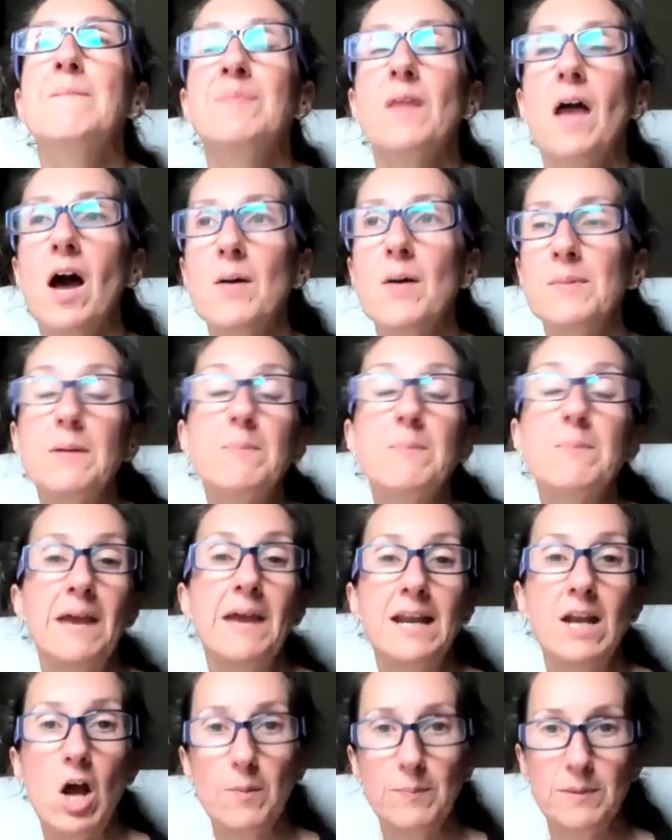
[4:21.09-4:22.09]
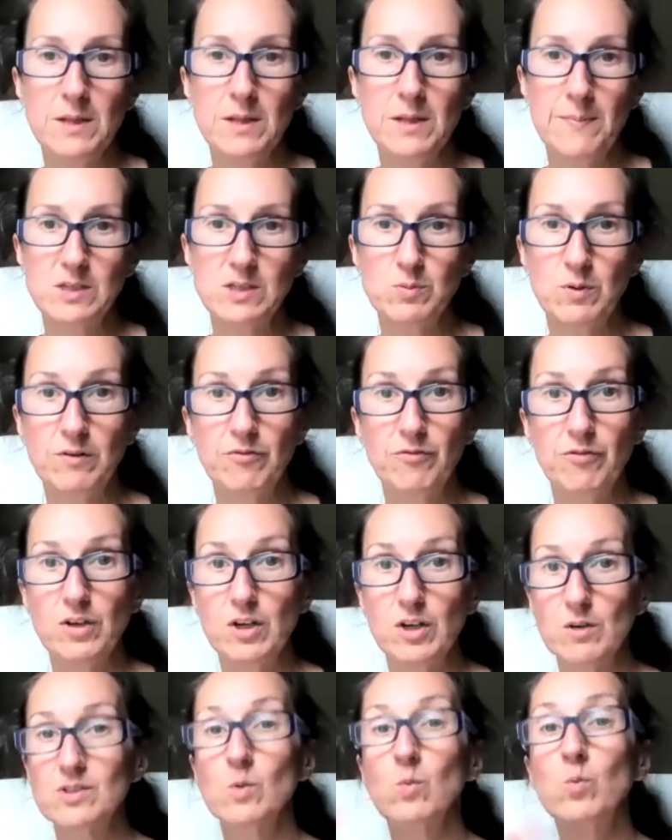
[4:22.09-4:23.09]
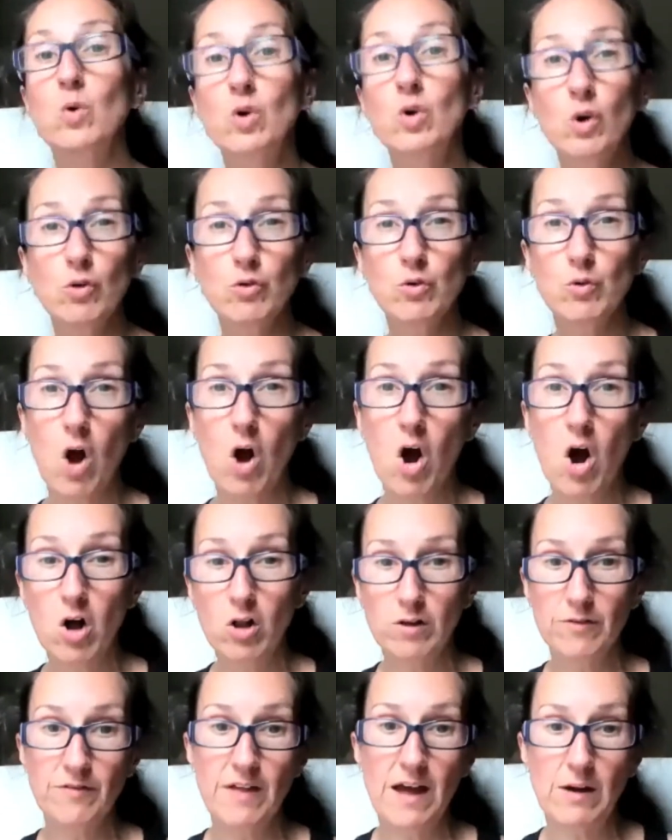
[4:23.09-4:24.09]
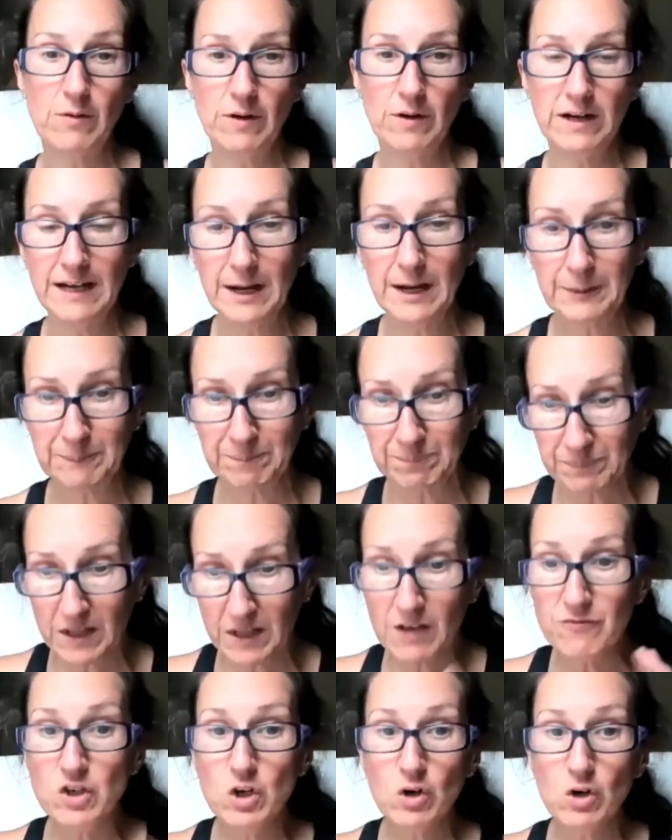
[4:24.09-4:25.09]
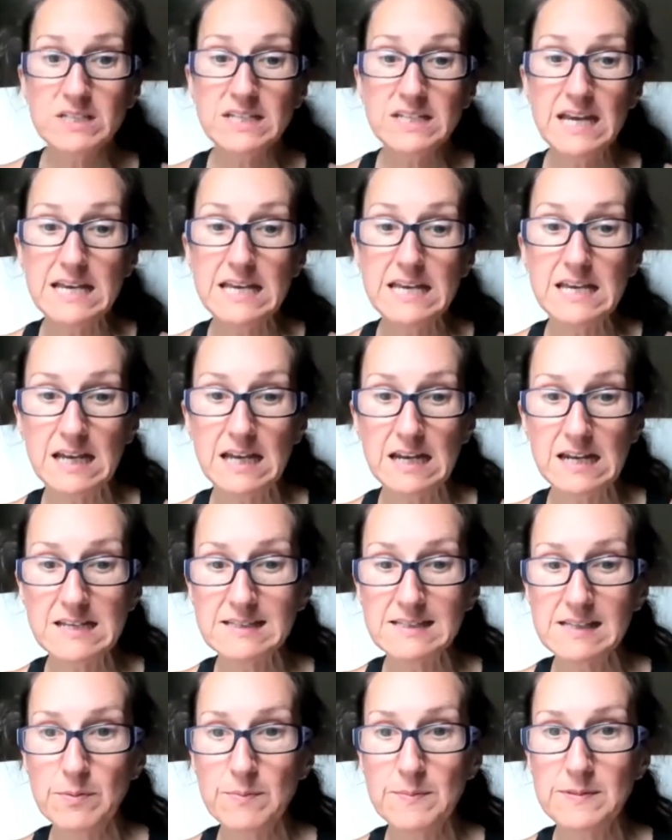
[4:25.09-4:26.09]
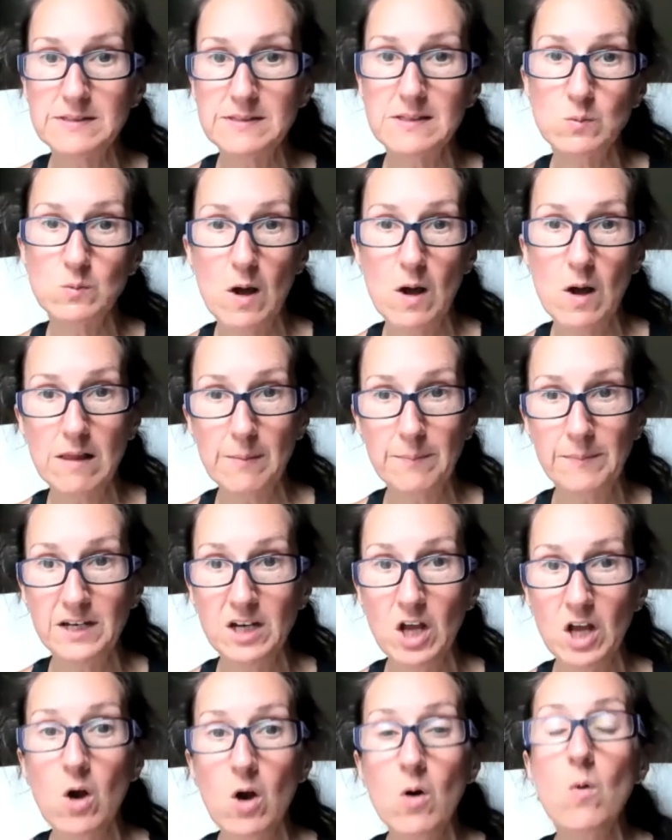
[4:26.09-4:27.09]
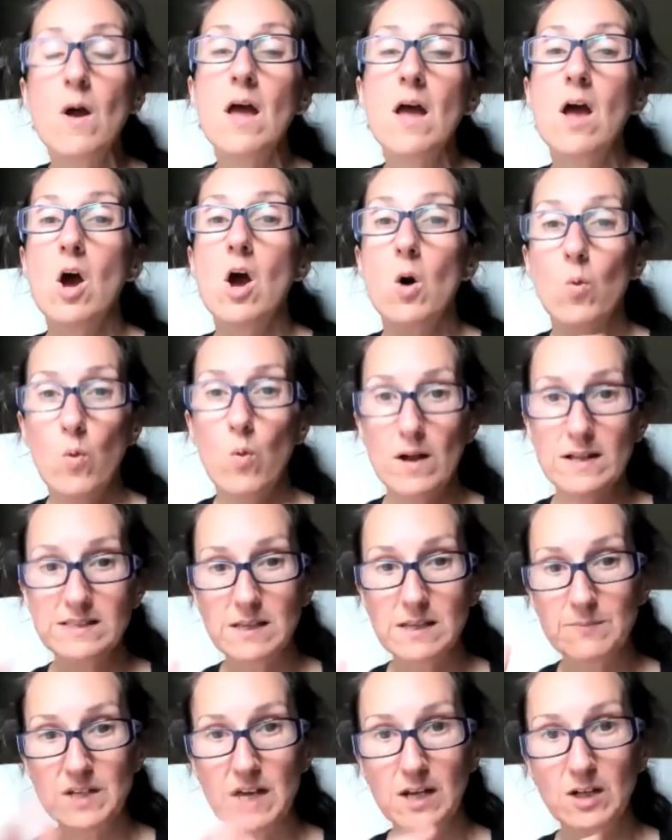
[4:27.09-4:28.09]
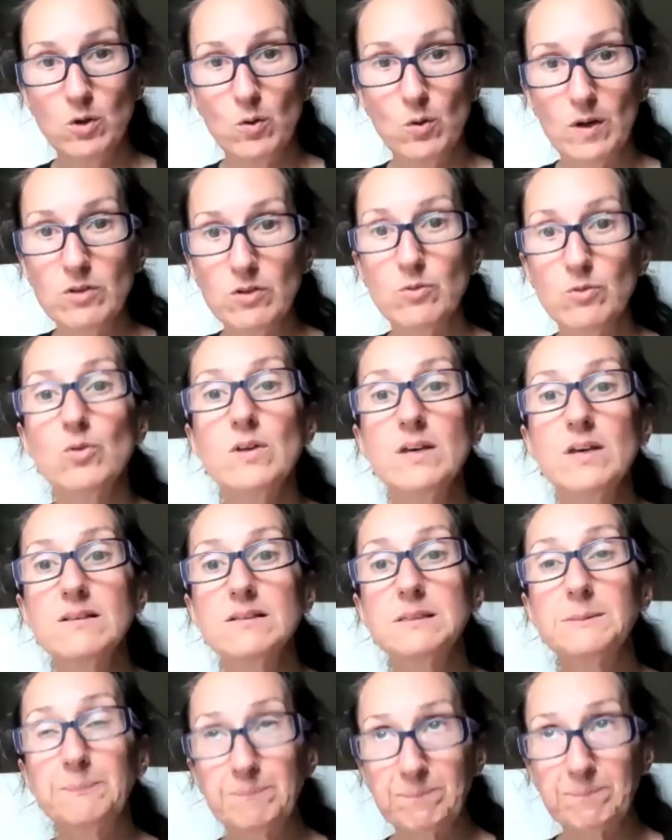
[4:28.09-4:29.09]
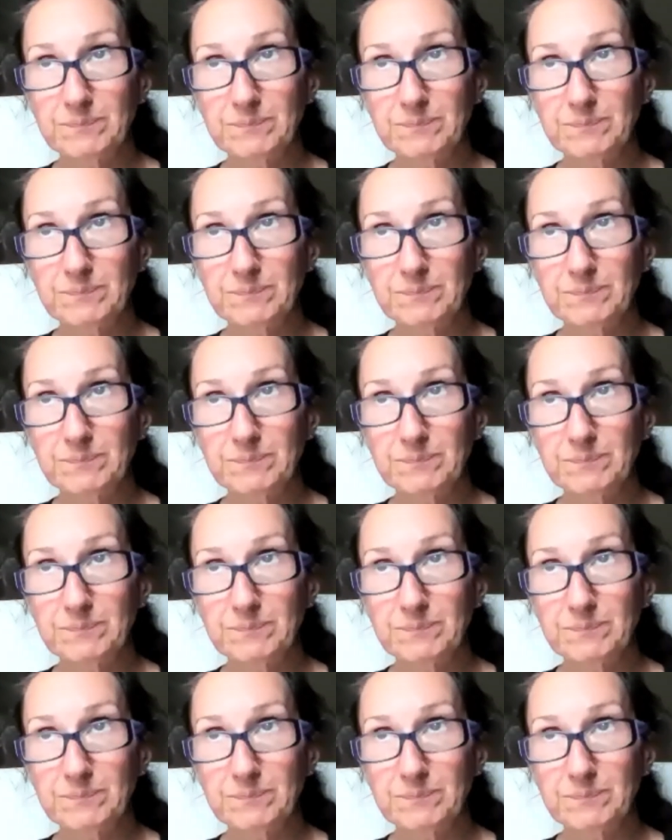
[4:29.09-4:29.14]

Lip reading: It may not be the best one for you. So we'll go through all of that right now. If you're taking any supplements as well, let me know. Once I'm done going through these,